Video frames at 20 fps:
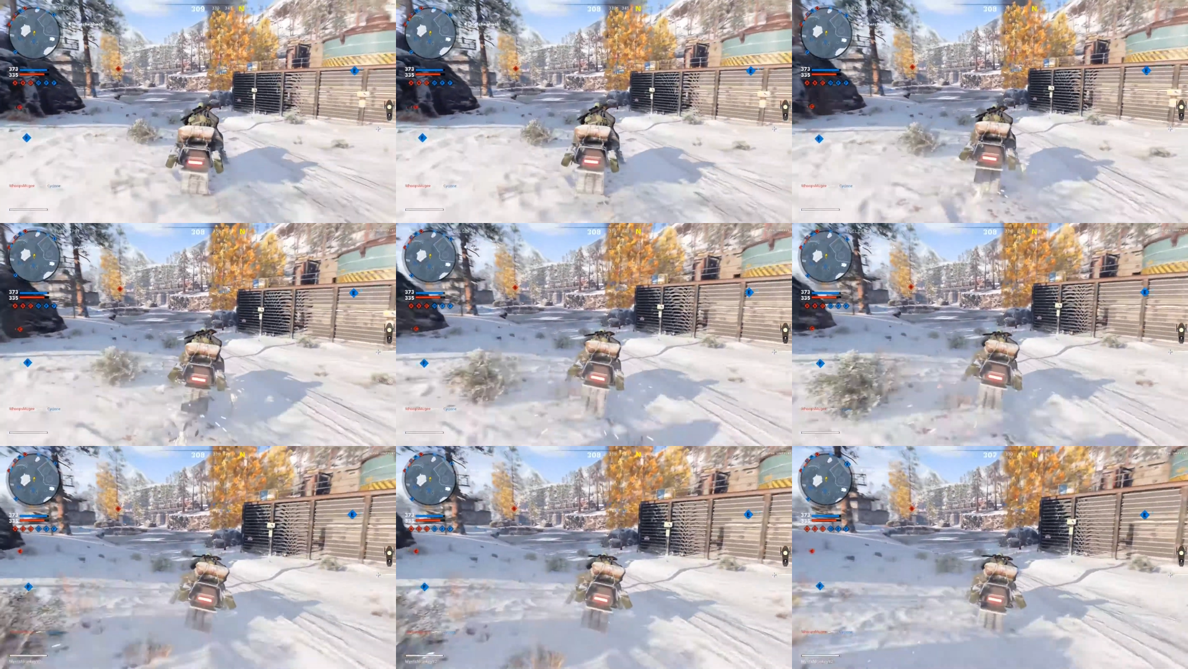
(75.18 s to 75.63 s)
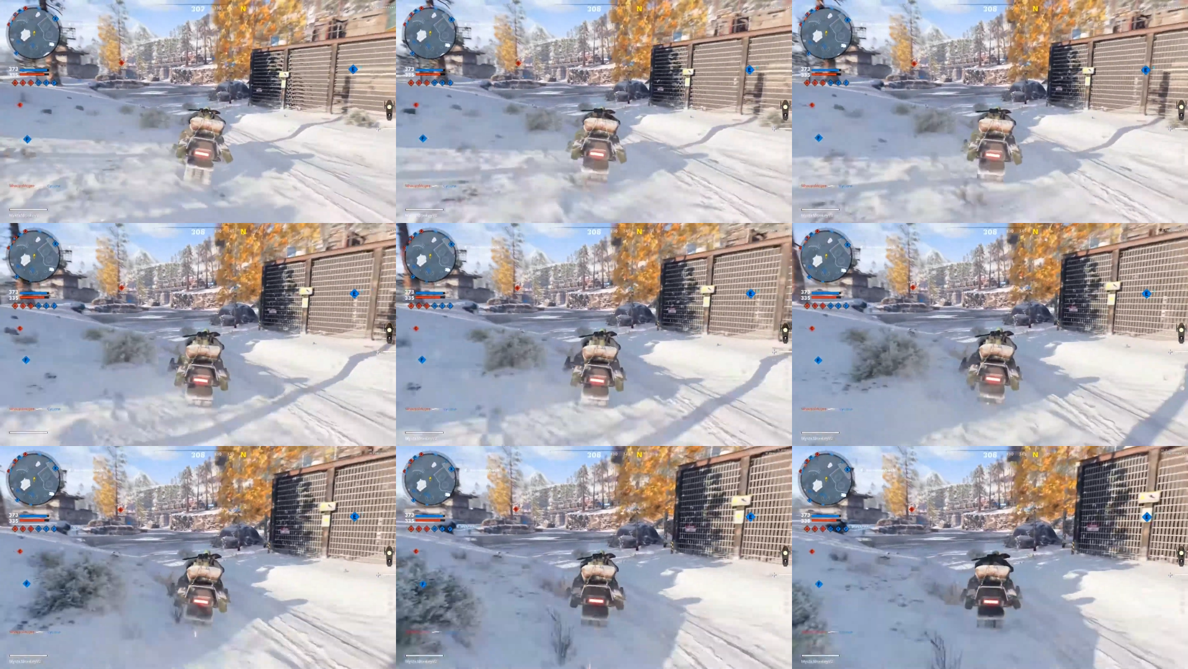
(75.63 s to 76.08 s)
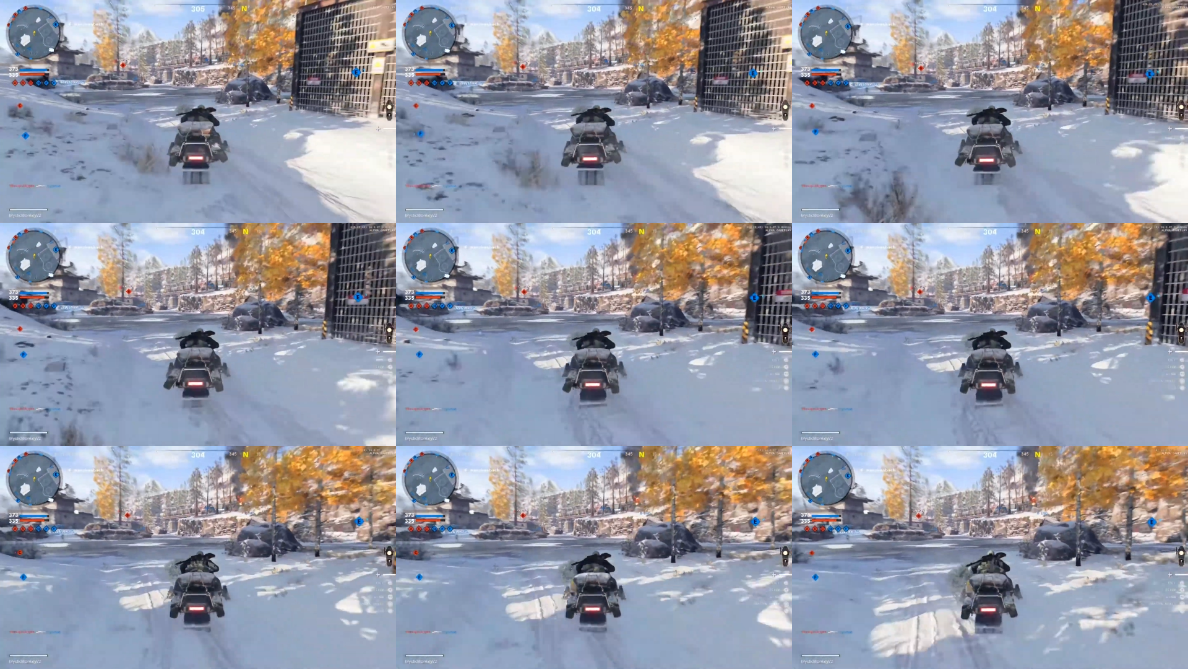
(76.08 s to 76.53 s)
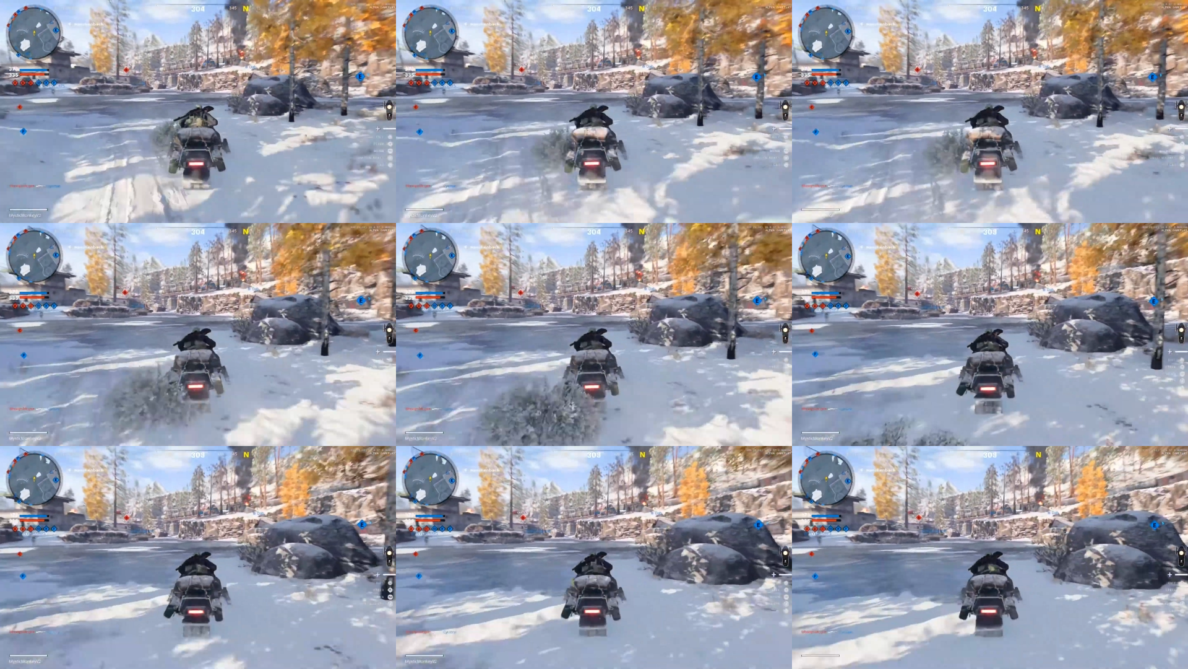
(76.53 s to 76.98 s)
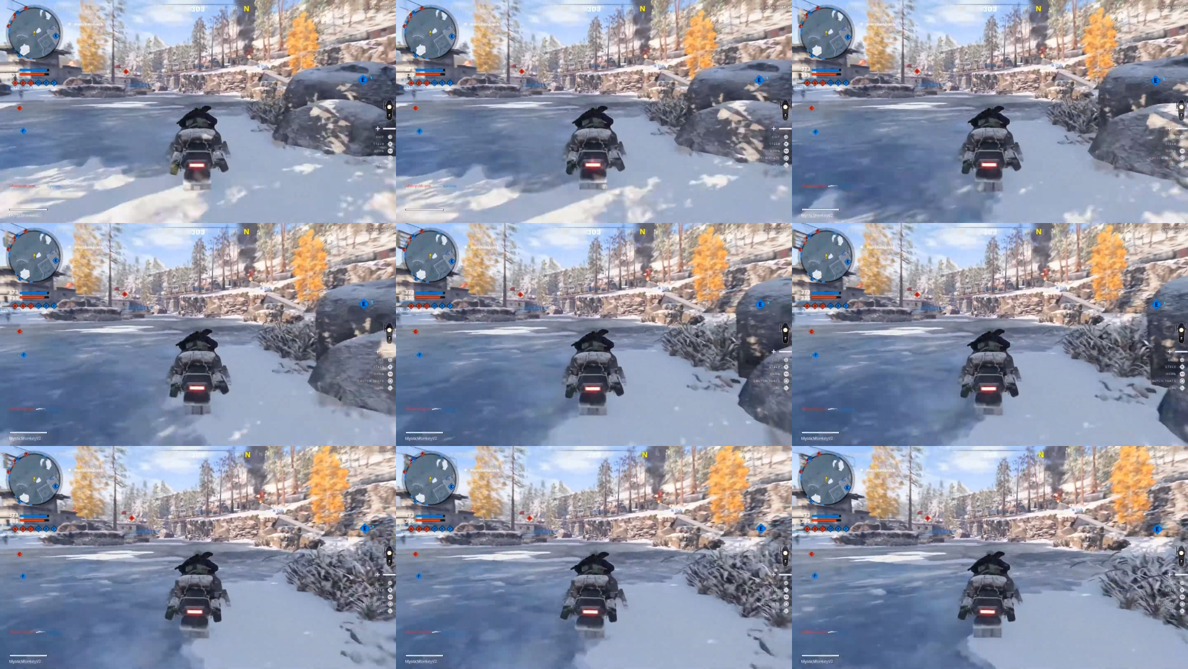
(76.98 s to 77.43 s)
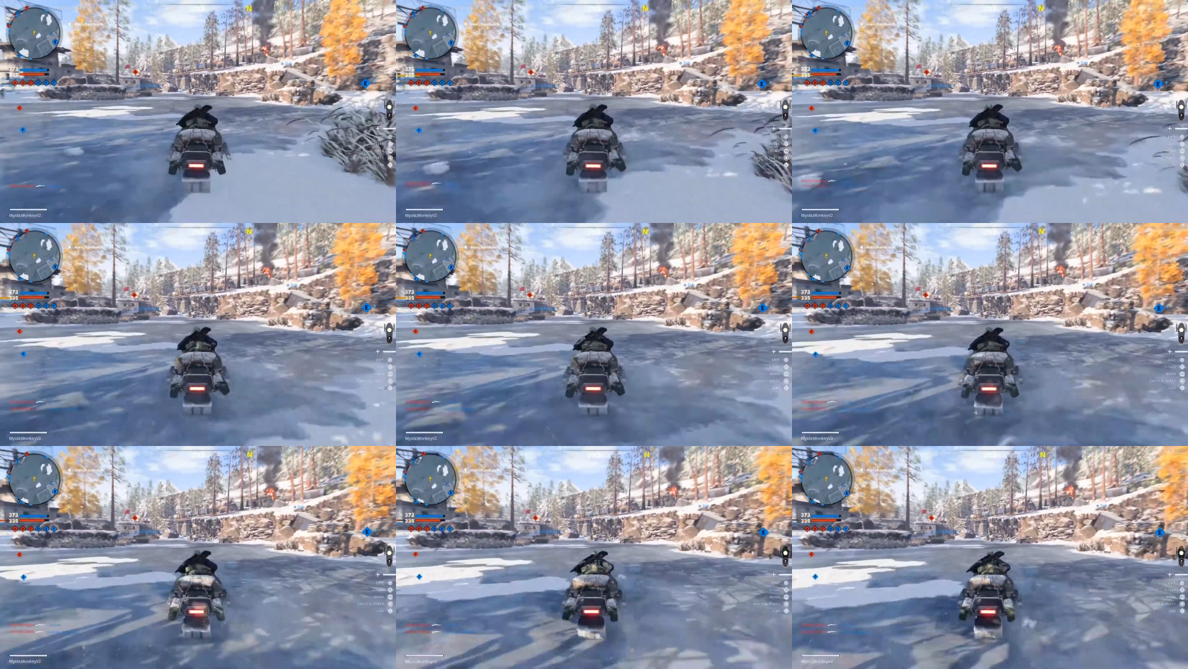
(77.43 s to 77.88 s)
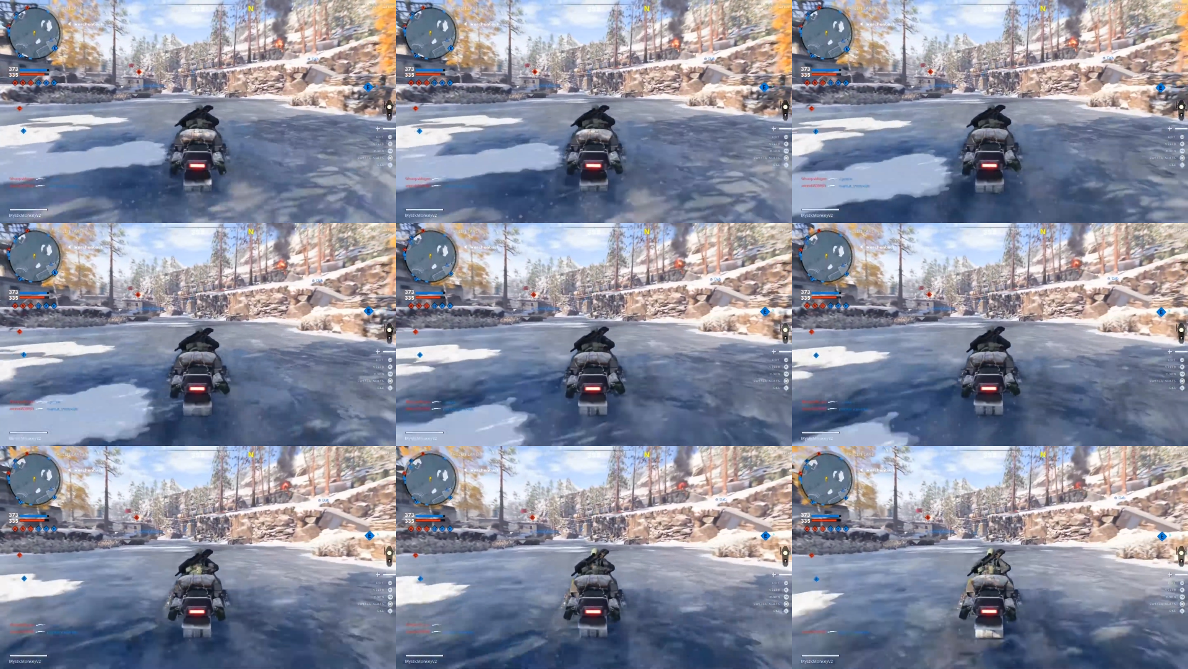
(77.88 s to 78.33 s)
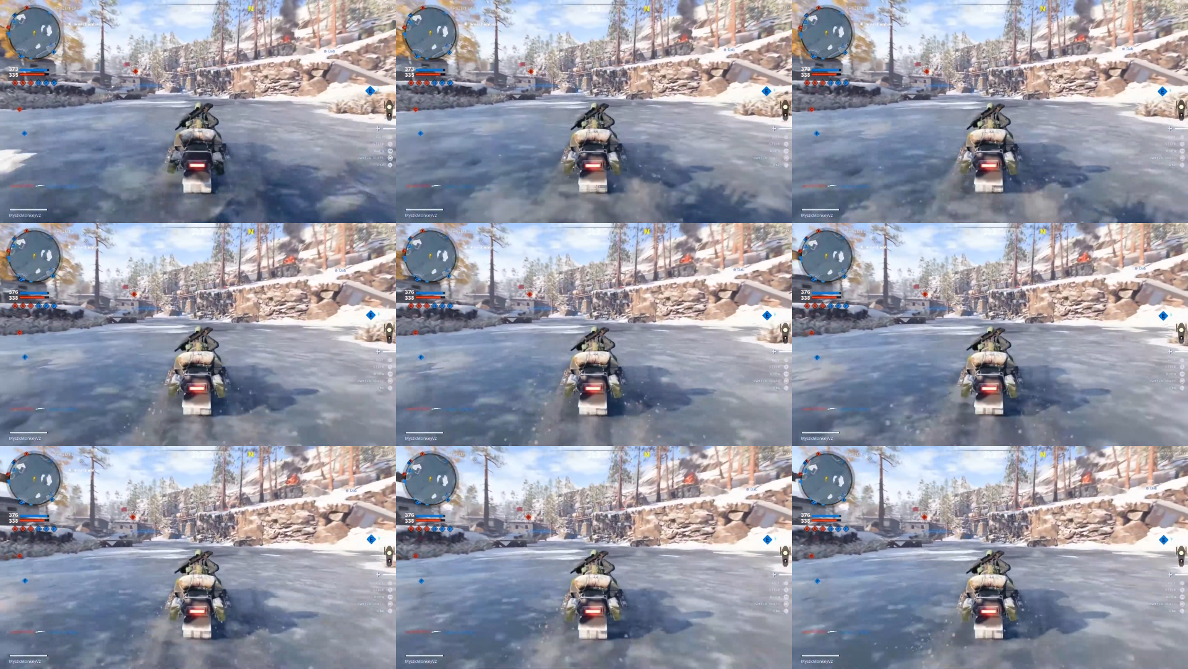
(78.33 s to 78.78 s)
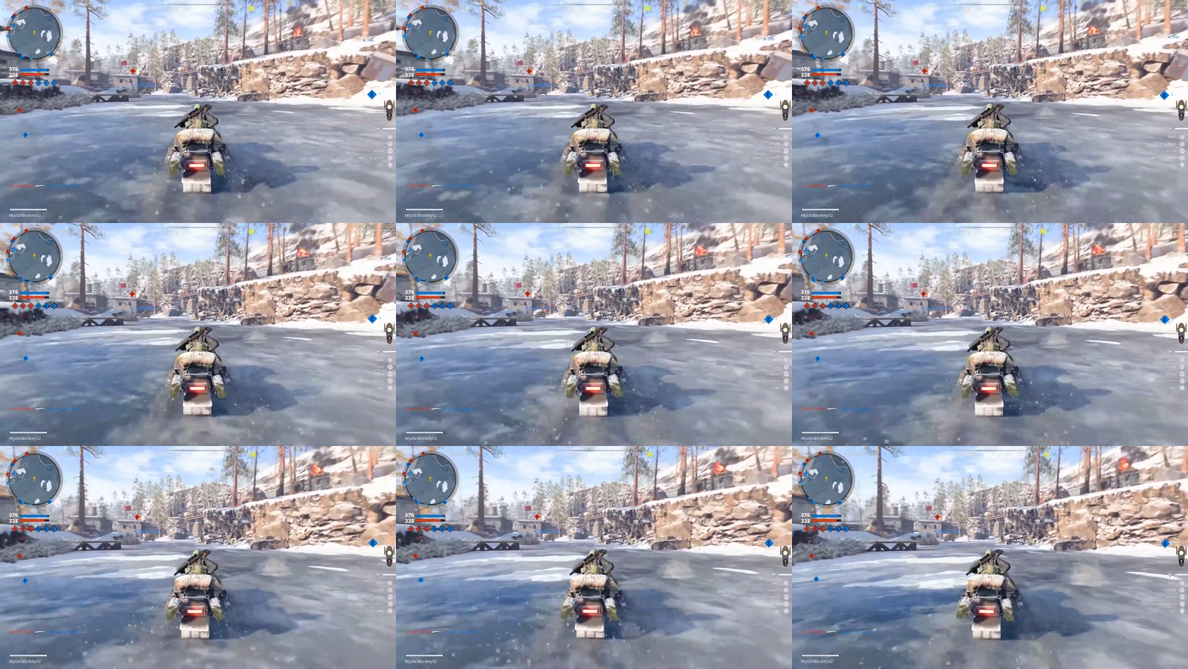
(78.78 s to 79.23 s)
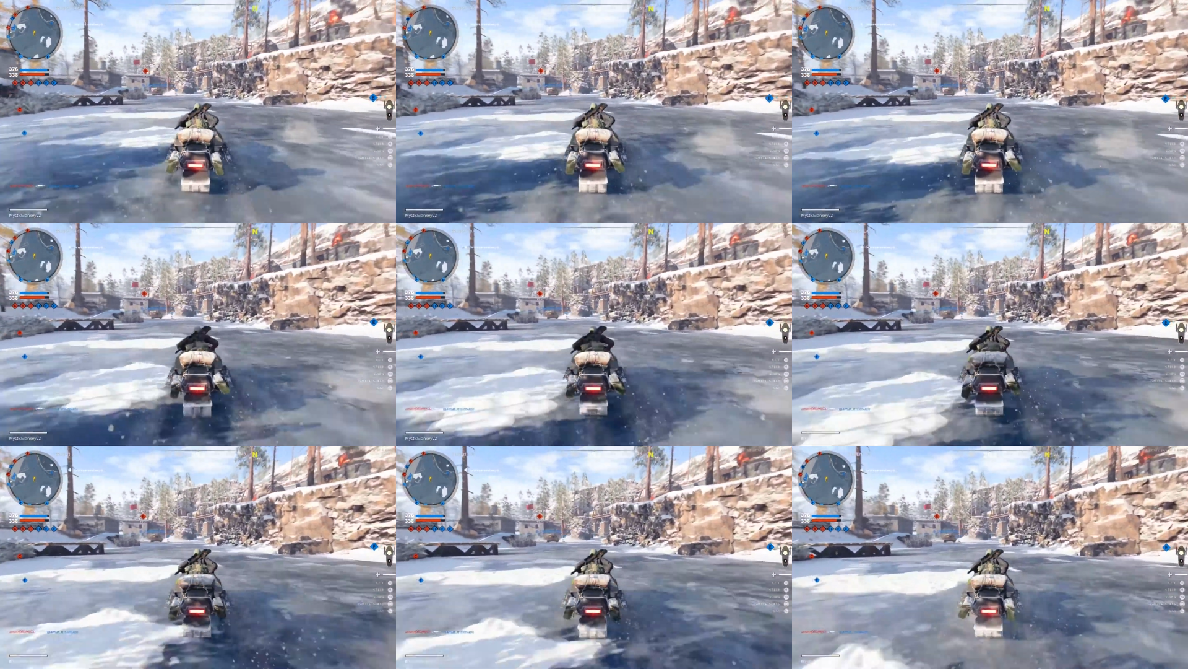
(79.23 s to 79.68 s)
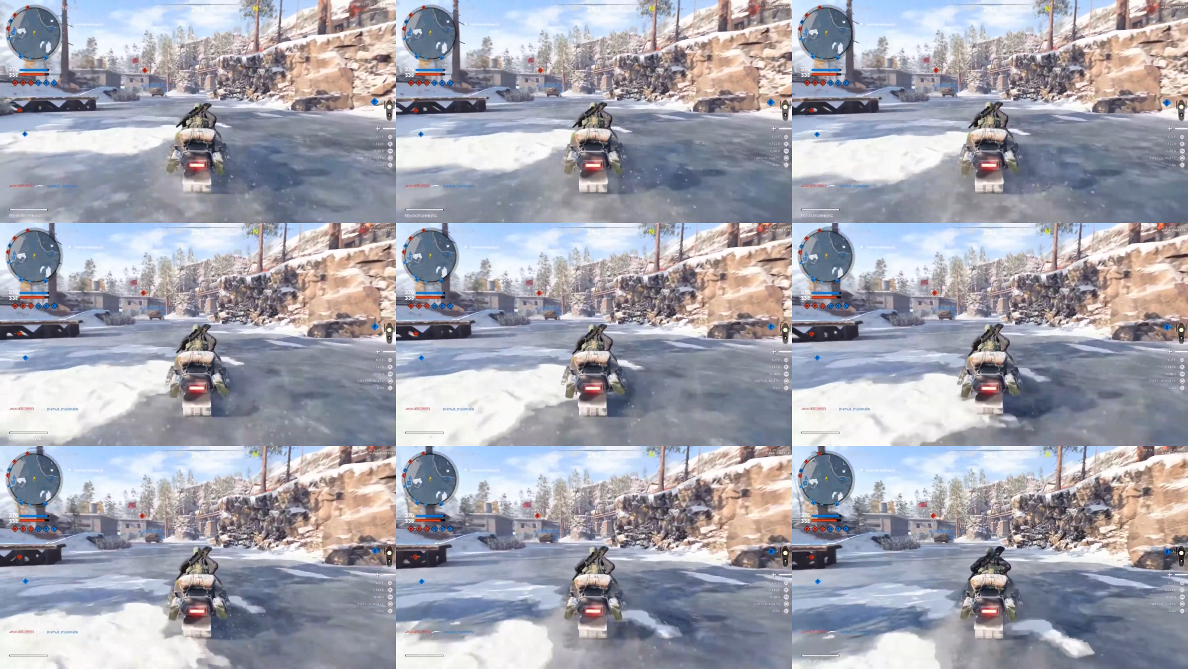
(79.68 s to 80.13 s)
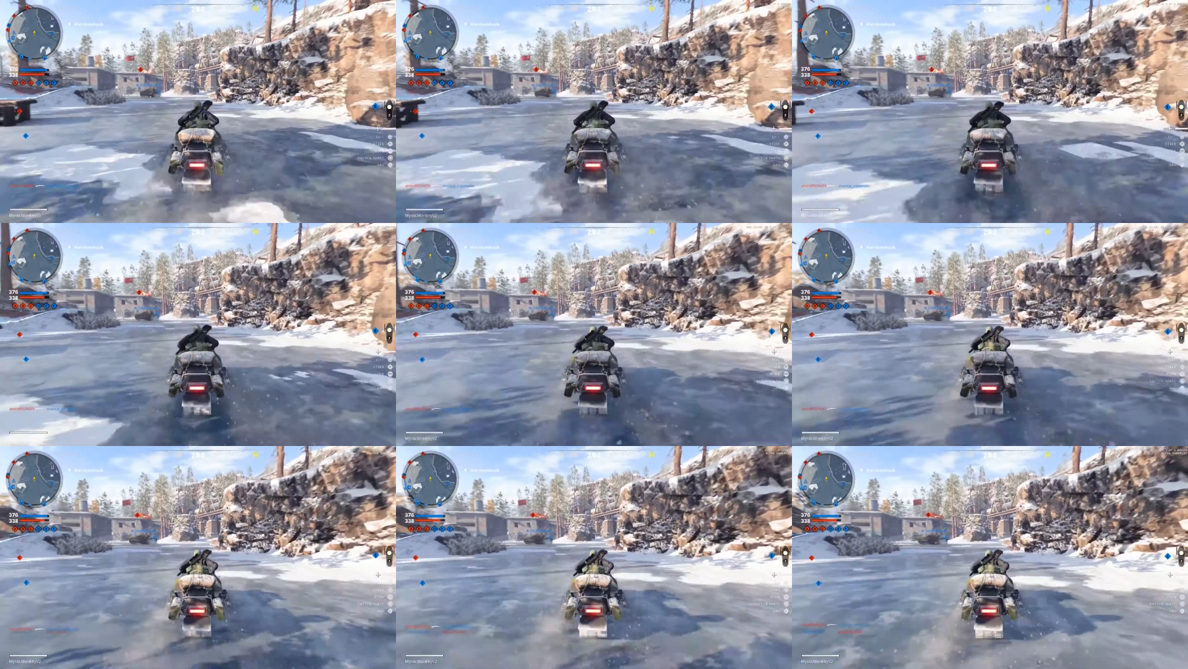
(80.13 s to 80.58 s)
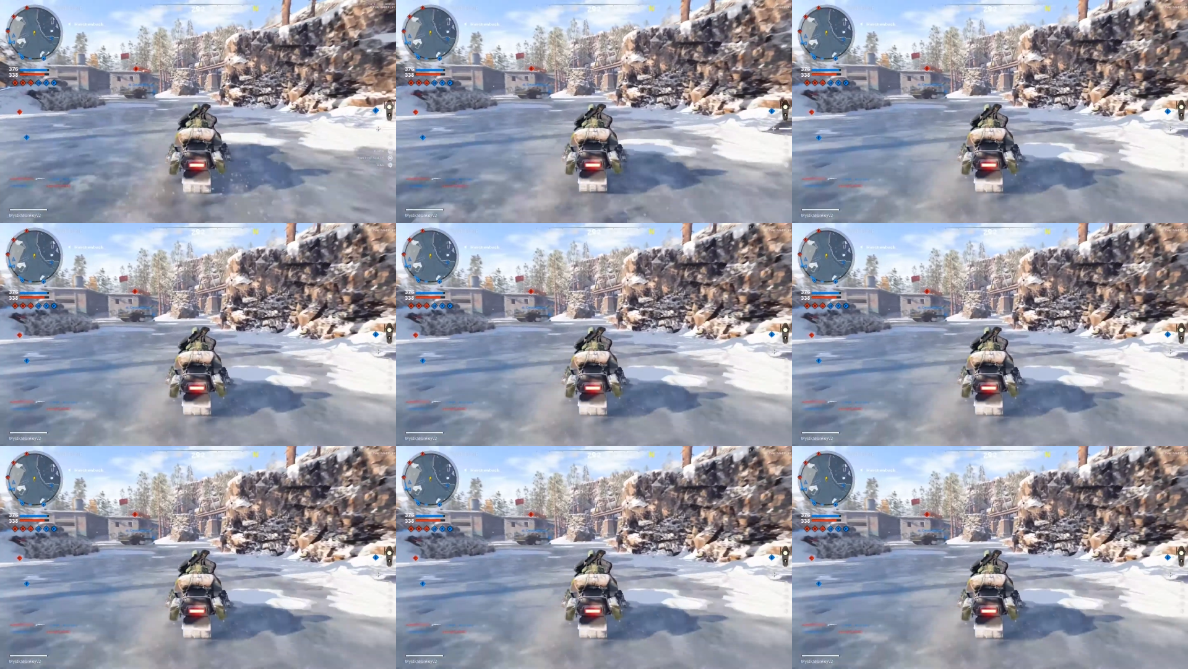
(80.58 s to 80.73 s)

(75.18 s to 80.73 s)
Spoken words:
(no speaker visible)